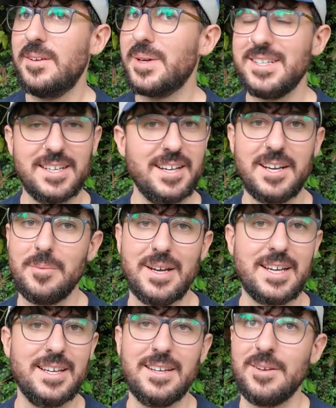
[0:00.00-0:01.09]
because I can come
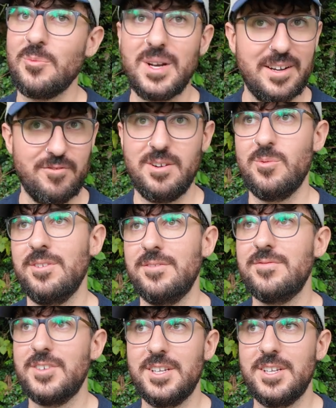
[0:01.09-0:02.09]
back here whenever I want